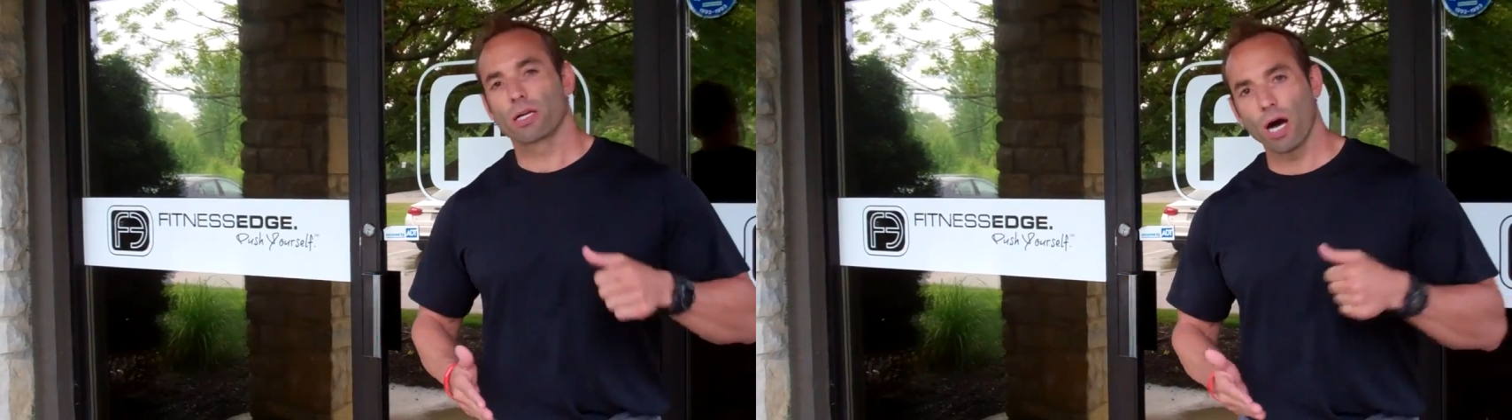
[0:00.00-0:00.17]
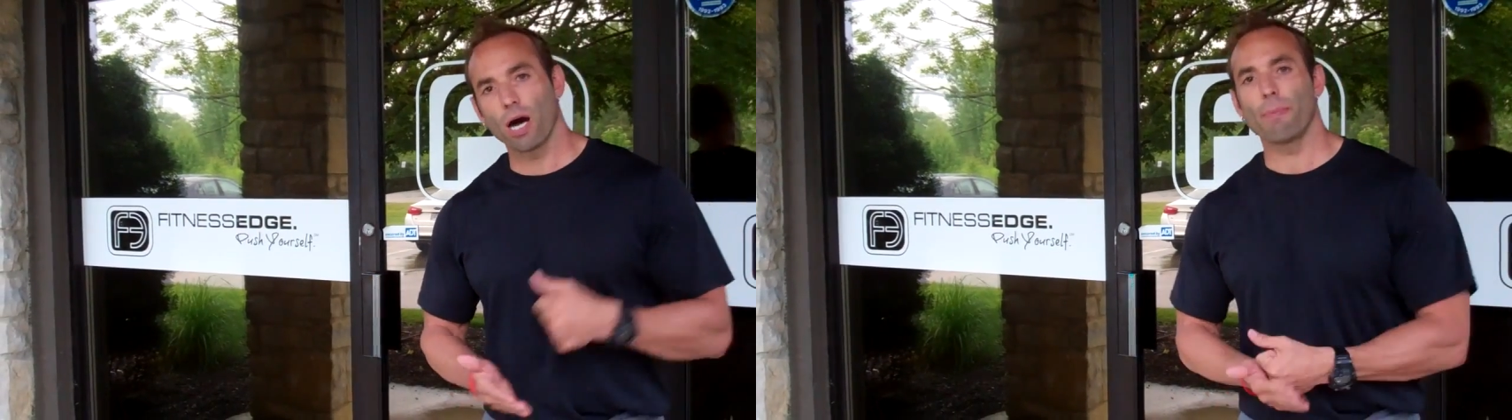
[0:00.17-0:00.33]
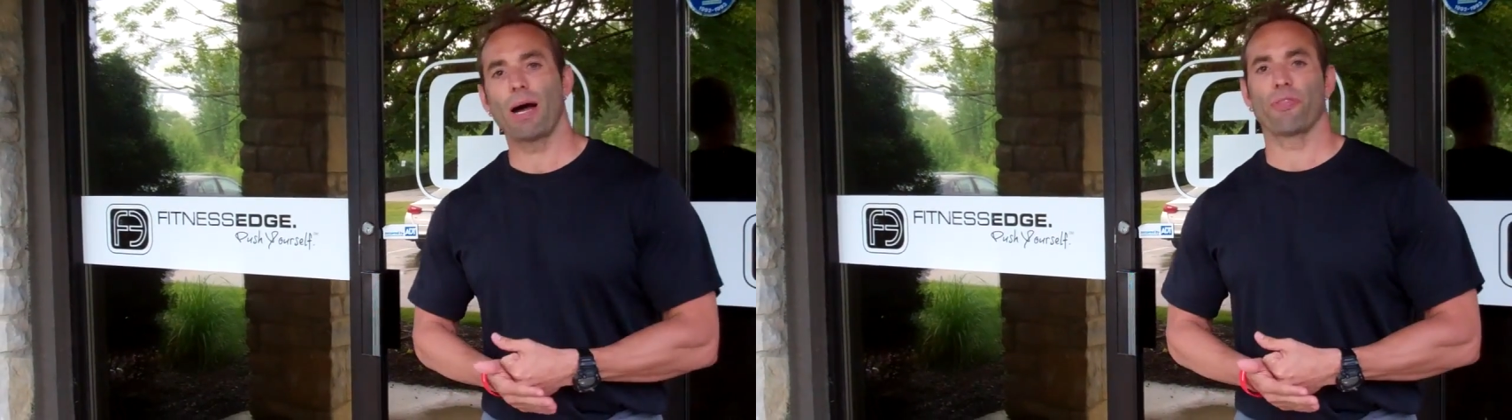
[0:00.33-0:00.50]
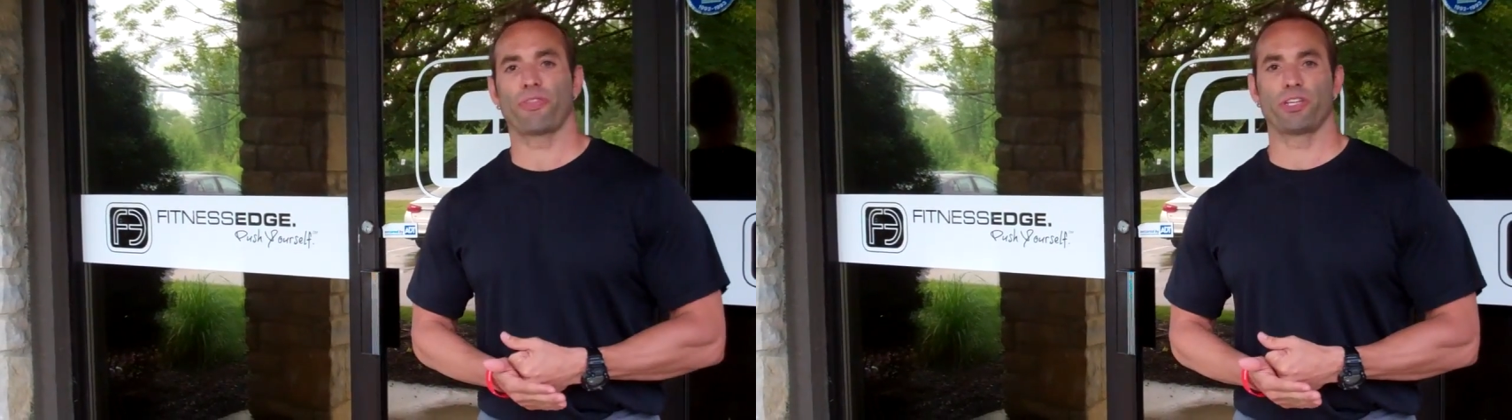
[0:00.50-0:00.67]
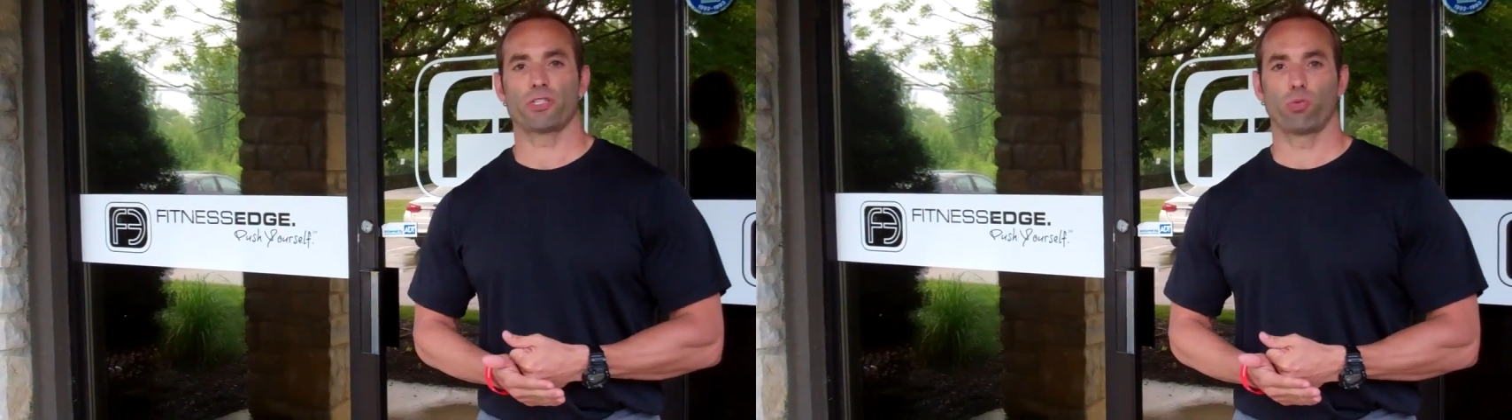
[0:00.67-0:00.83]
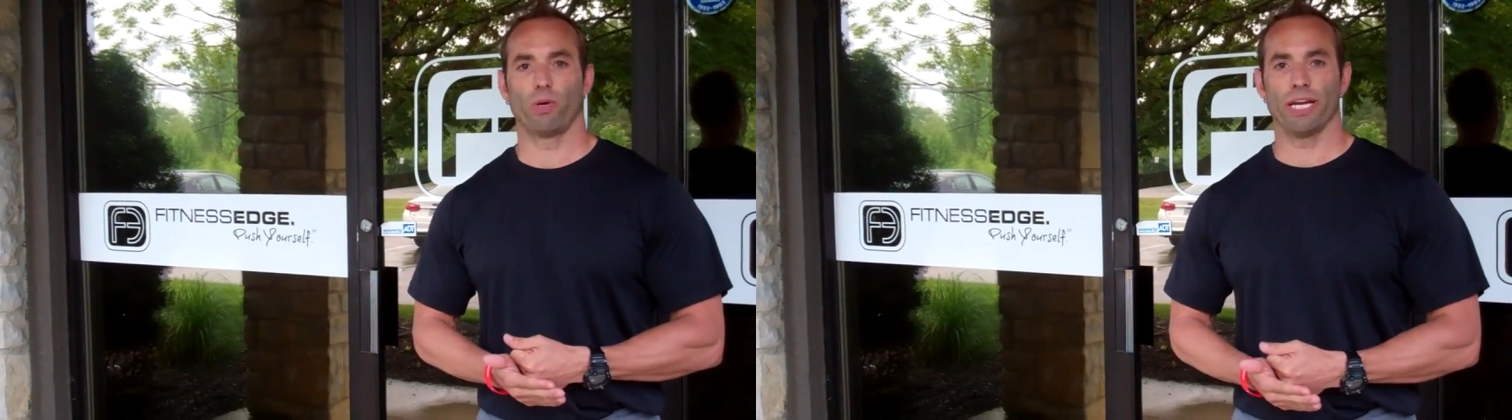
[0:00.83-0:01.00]
come out
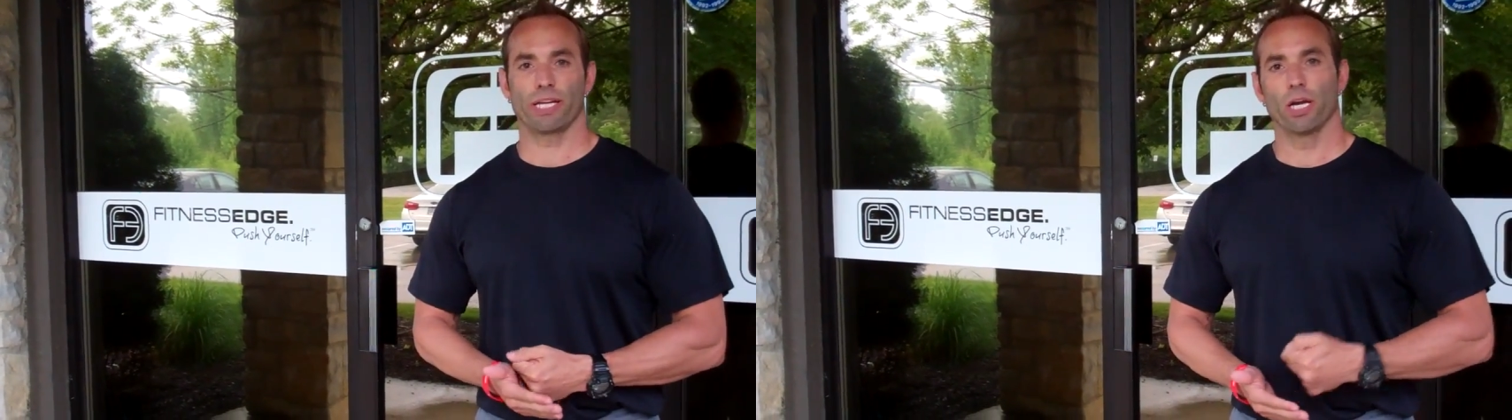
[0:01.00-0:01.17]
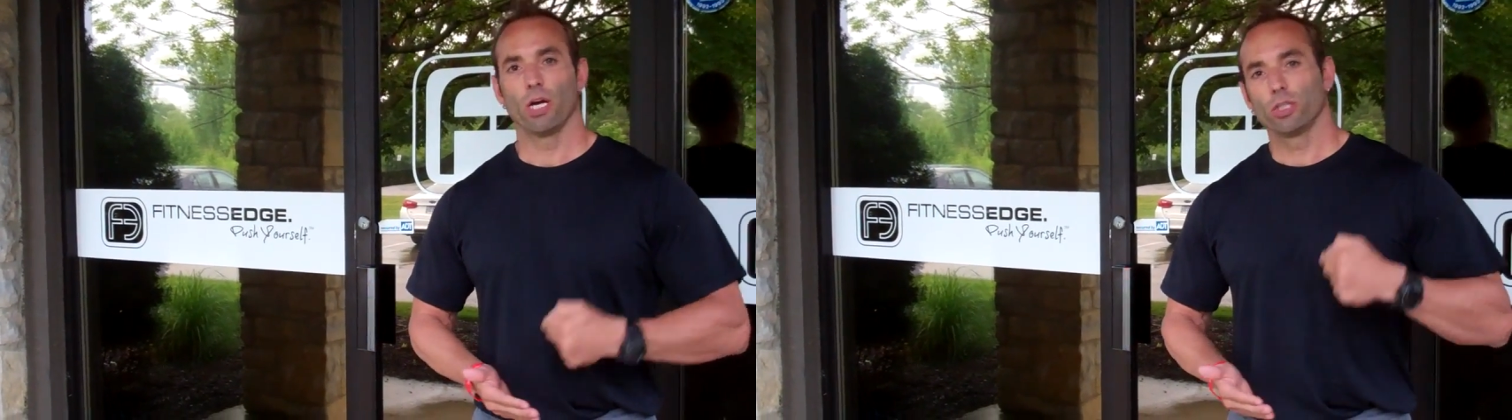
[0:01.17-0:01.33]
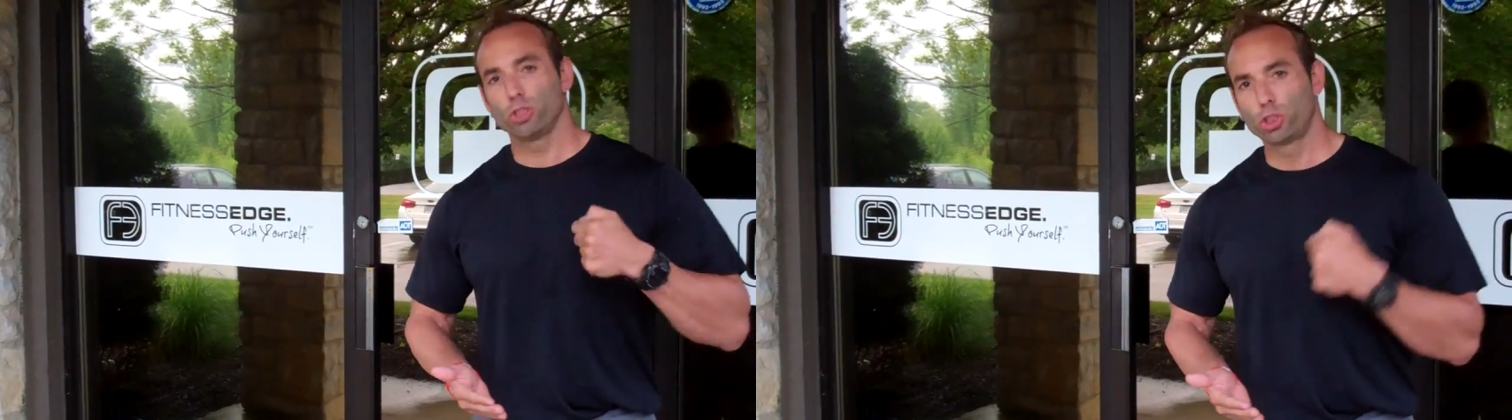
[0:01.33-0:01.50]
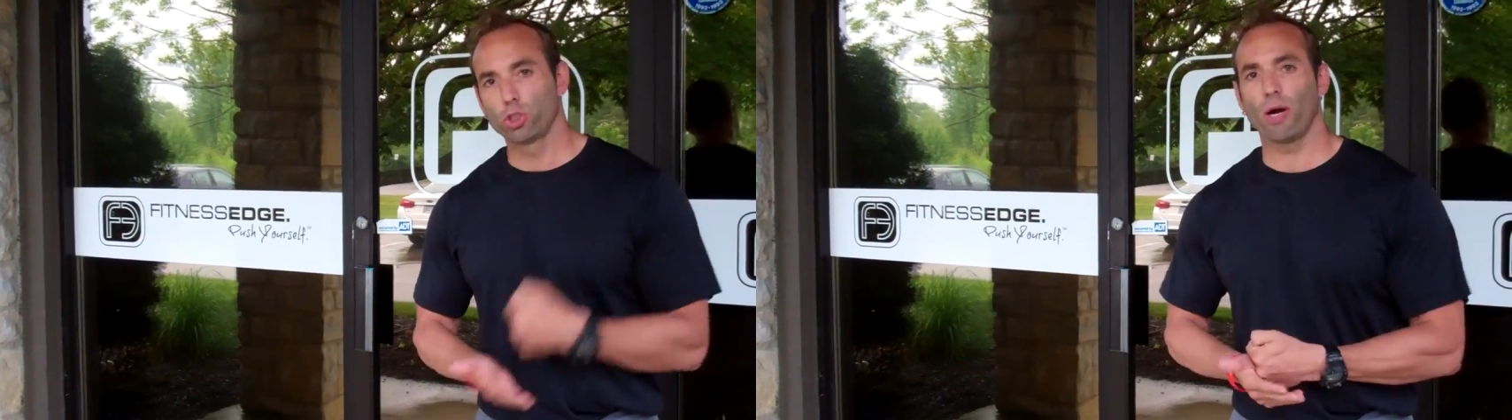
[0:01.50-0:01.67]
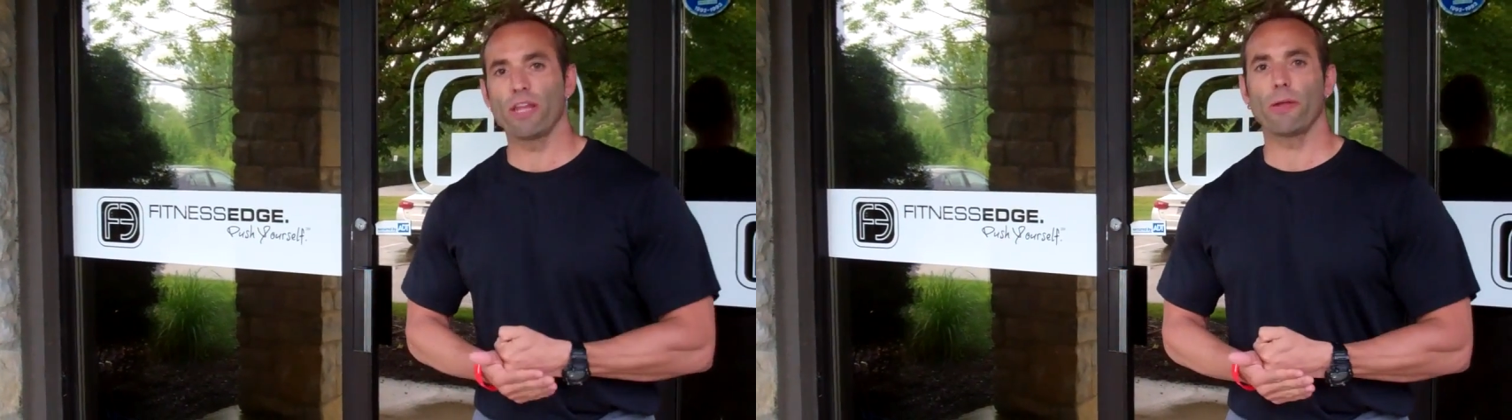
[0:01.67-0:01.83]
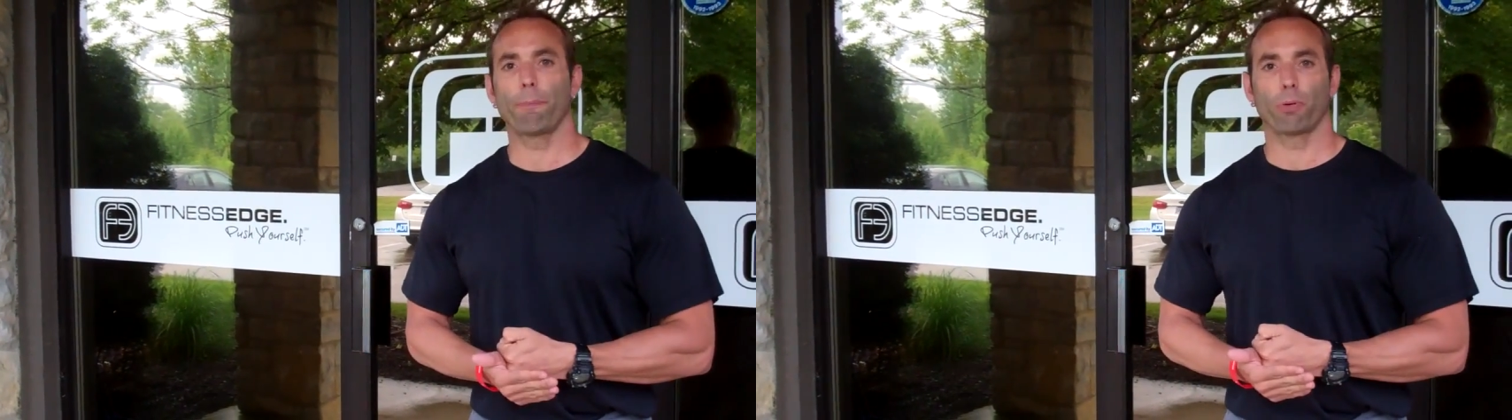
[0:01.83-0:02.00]
this week,
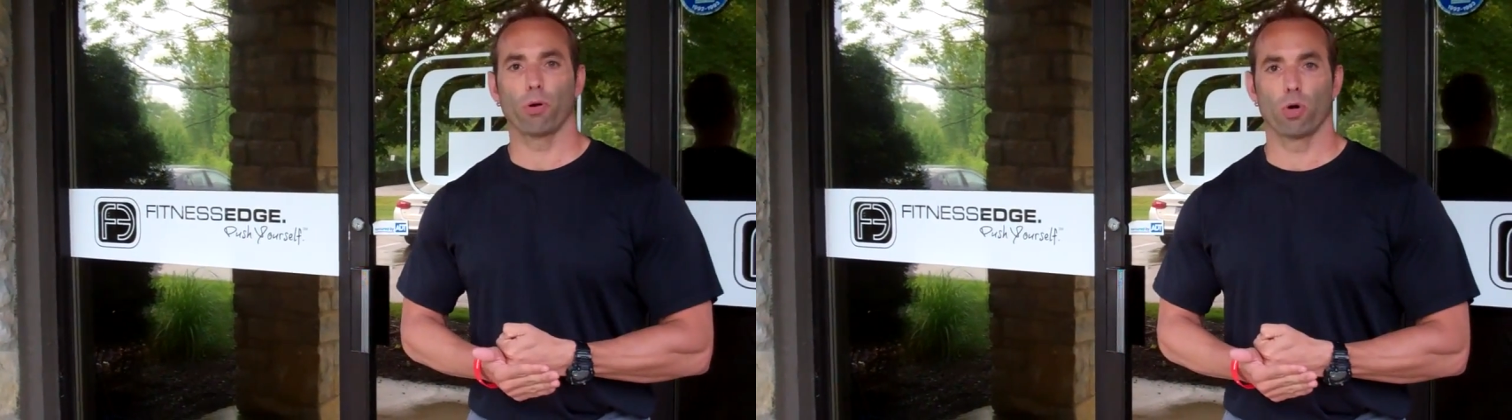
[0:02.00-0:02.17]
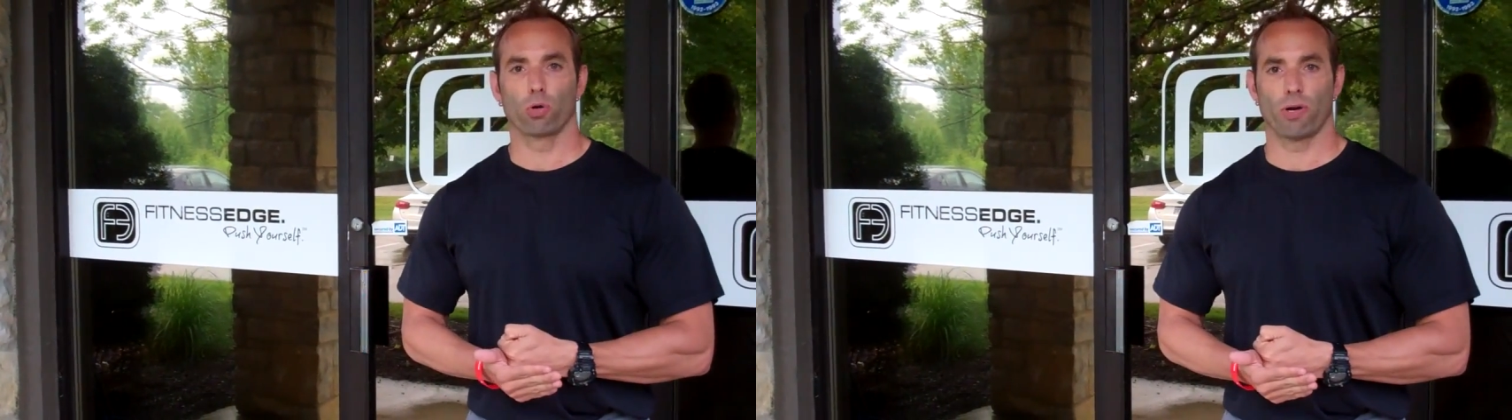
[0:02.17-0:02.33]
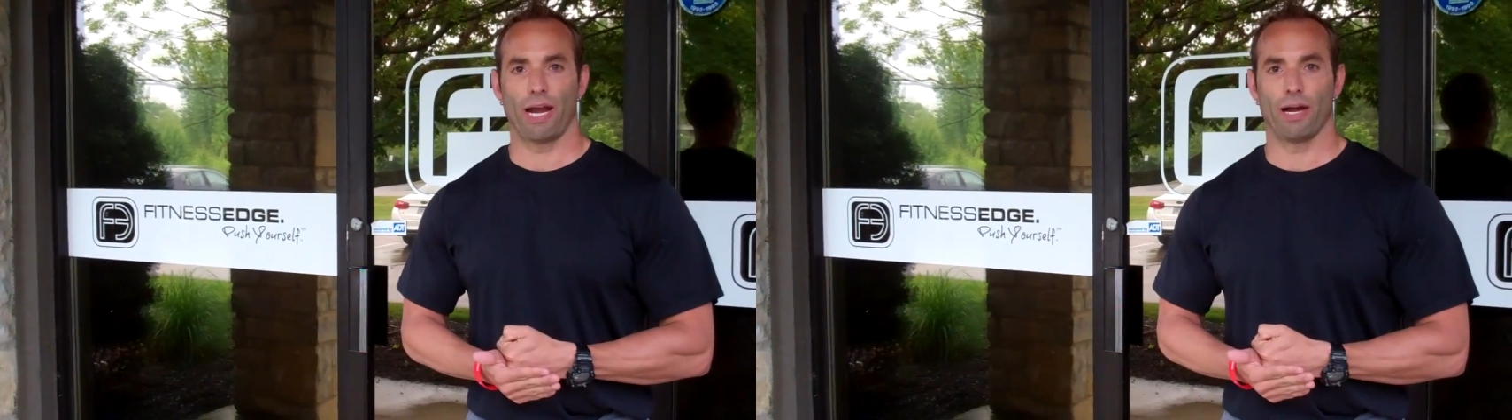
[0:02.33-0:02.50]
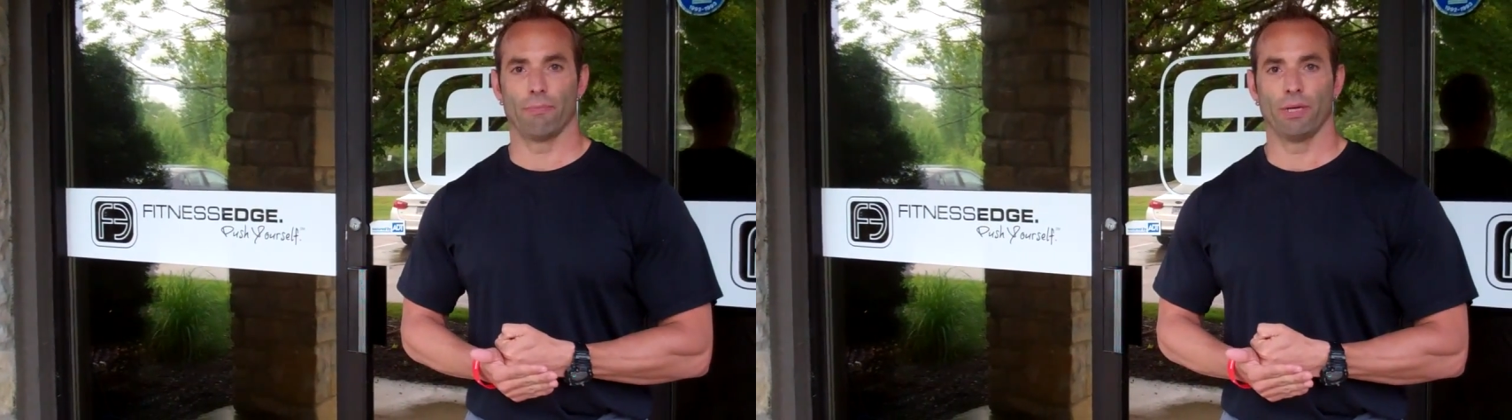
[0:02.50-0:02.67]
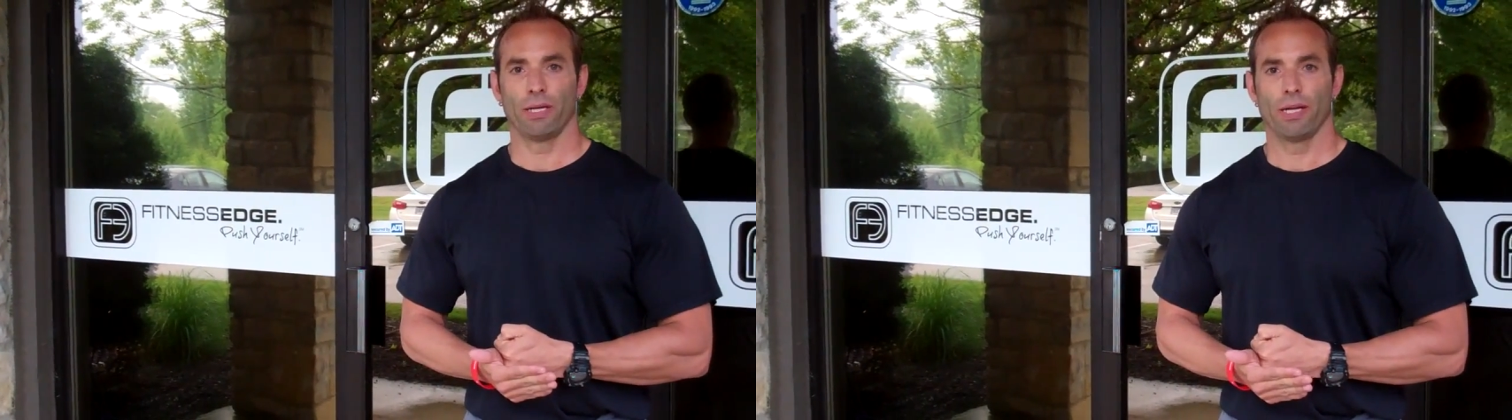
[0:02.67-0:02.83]
join the program,